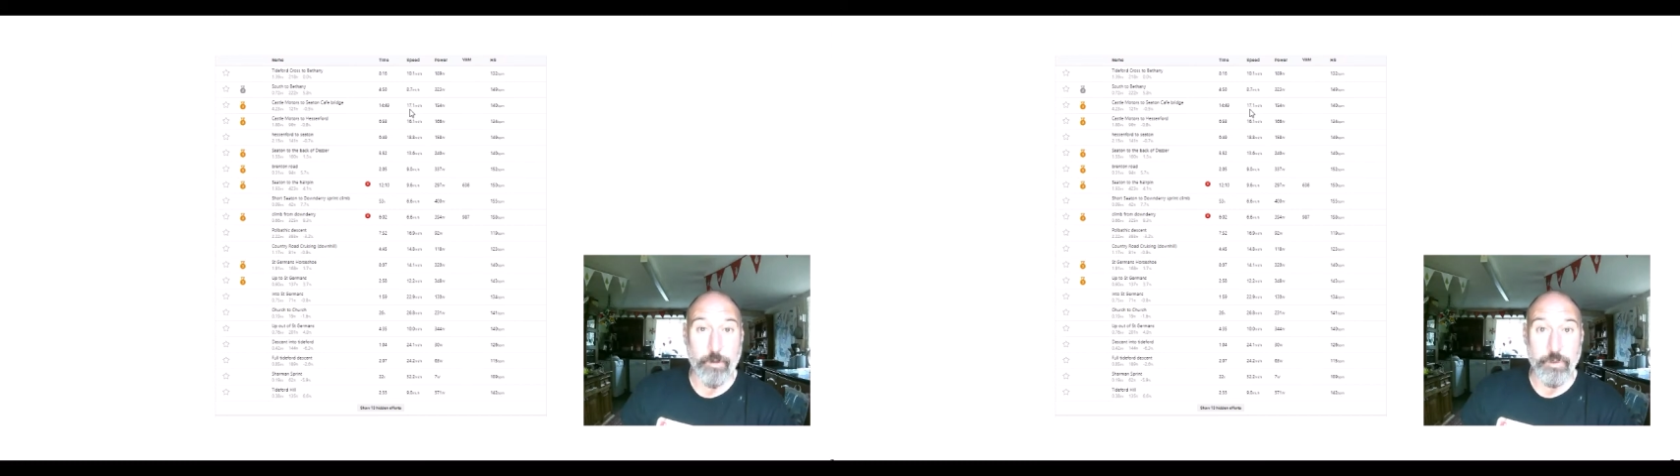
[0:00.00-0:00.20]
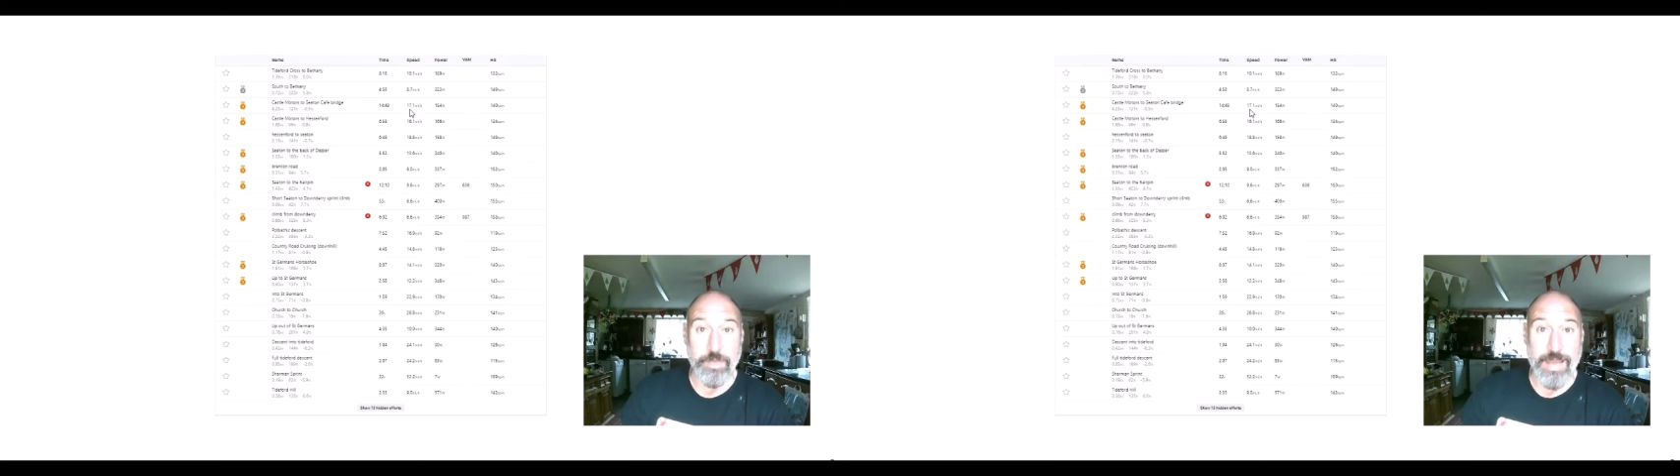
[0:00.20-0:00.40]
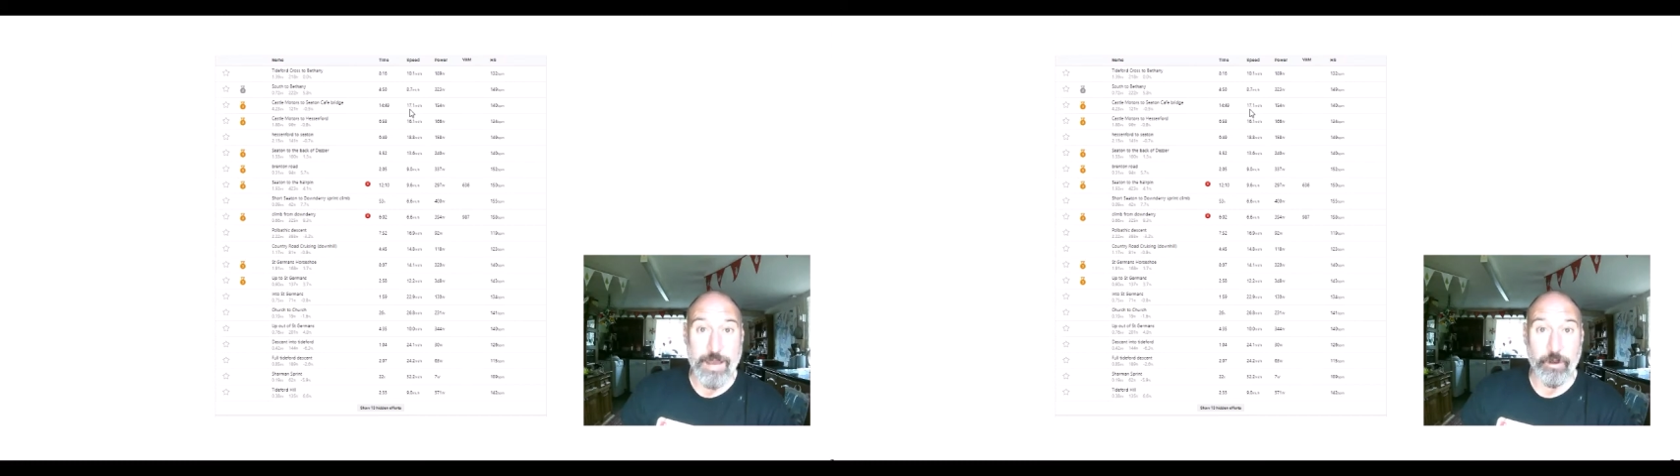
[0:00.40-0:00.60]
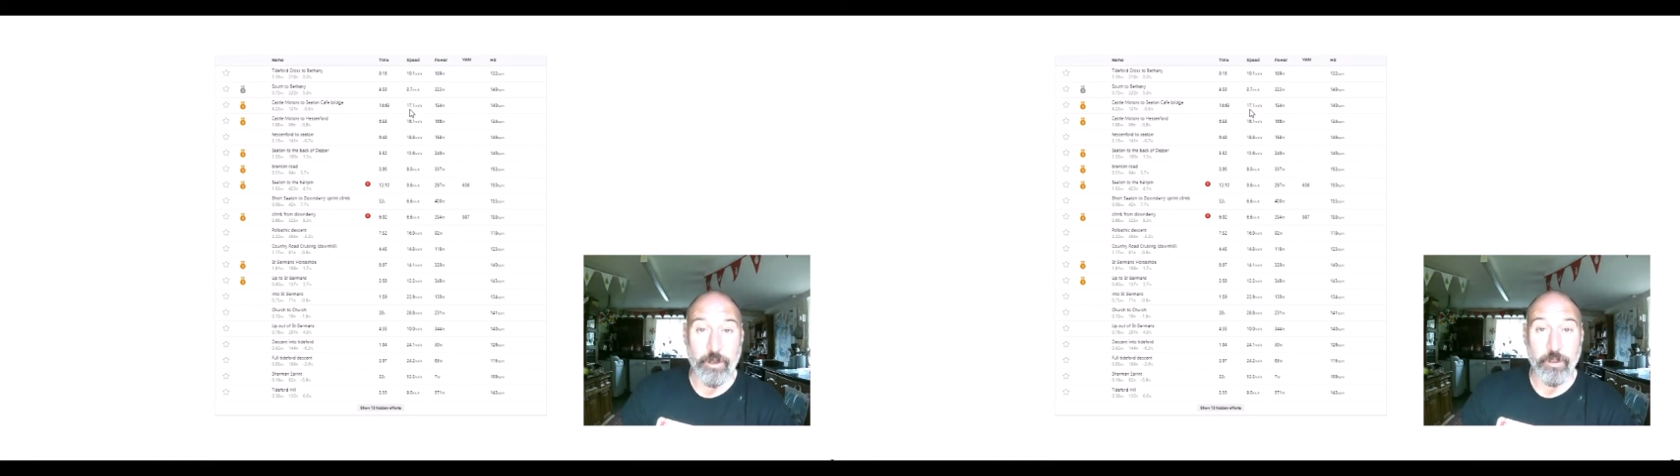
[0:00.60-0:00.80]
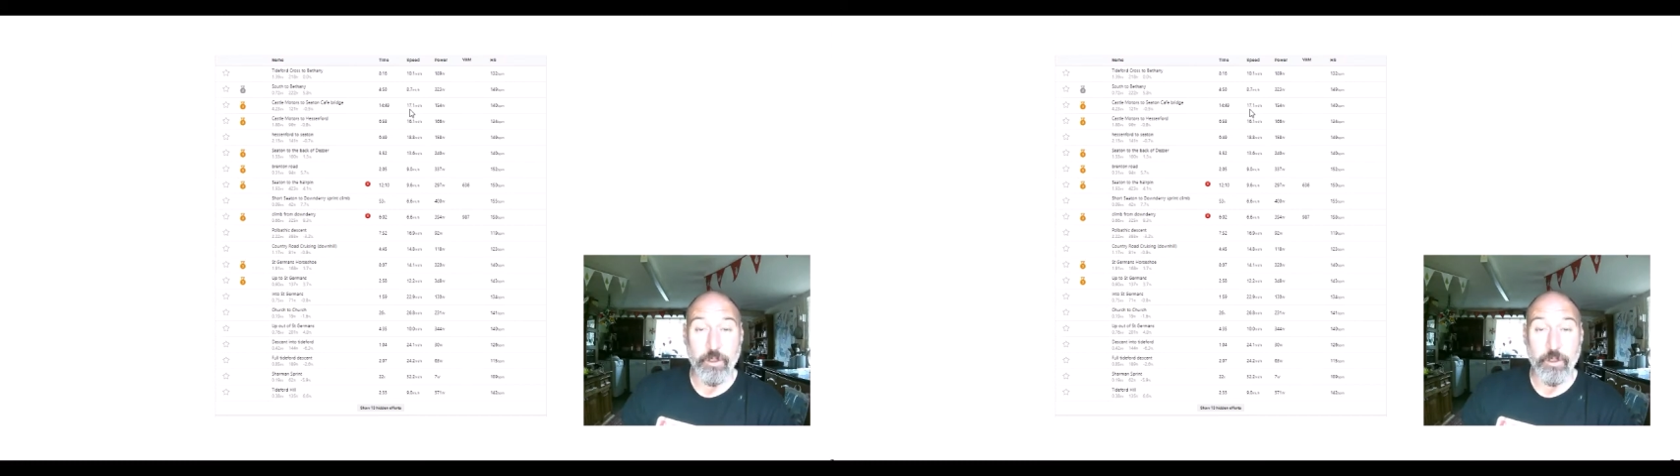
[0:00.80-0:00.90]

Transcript: miles an hour.